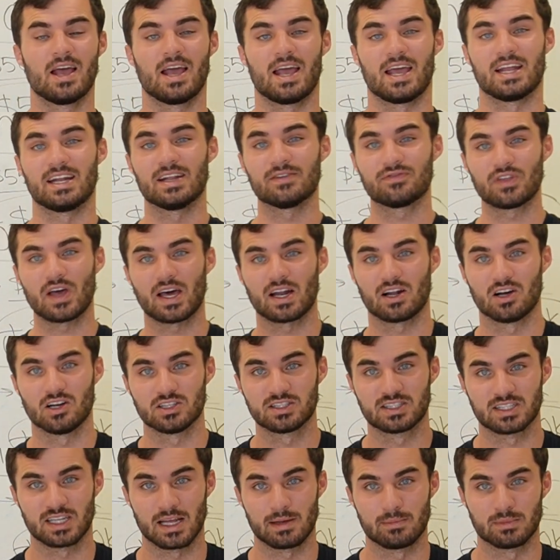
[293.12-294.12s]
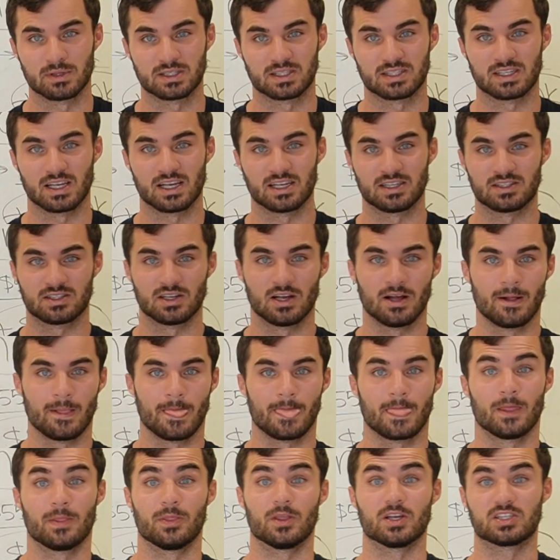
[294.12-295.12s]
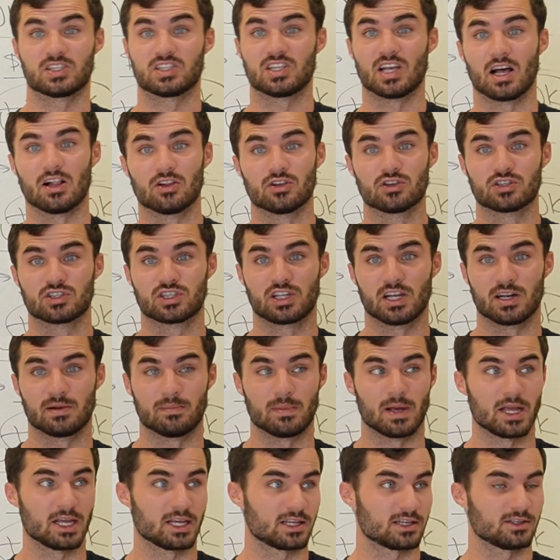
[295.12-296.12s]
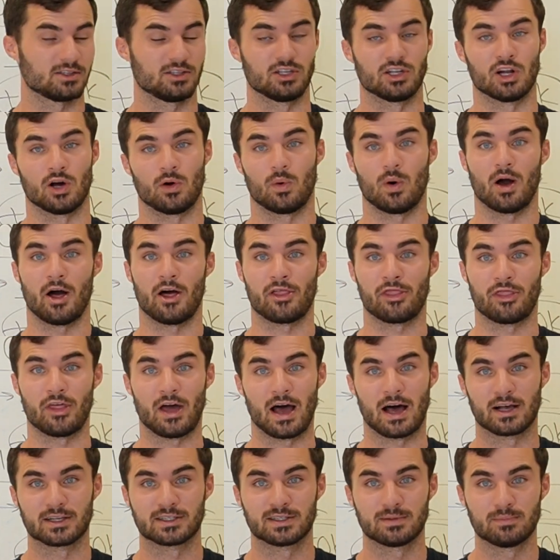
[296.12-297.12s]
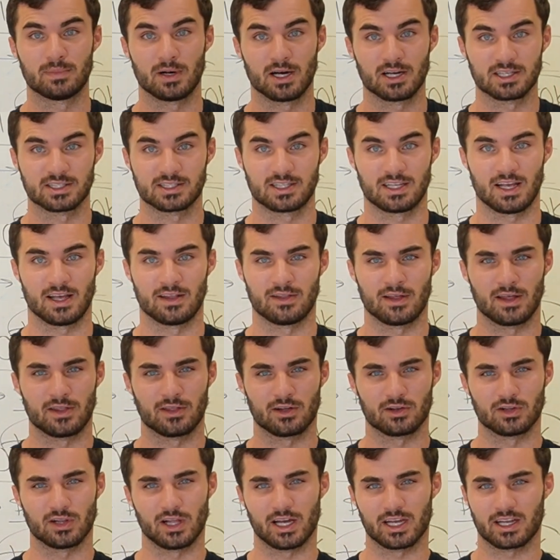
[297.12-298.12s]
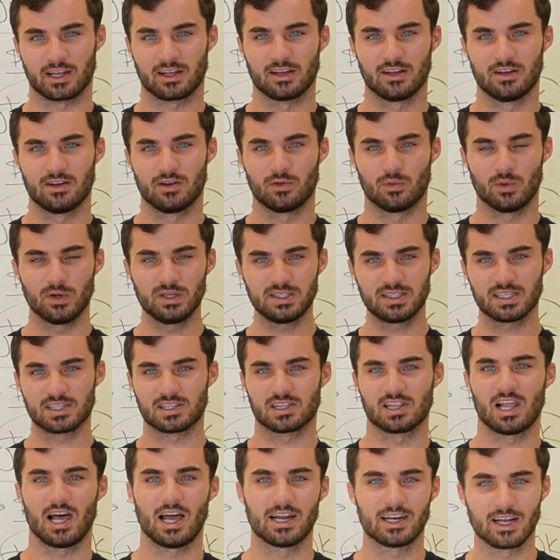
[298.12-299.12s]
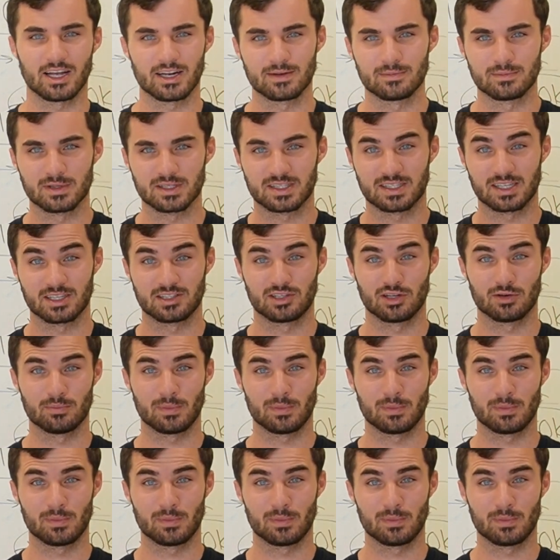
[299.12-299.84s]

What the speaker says: And if that HUD statement says the seller's gonna make, $1,000 and then they're like what is this line item that says you're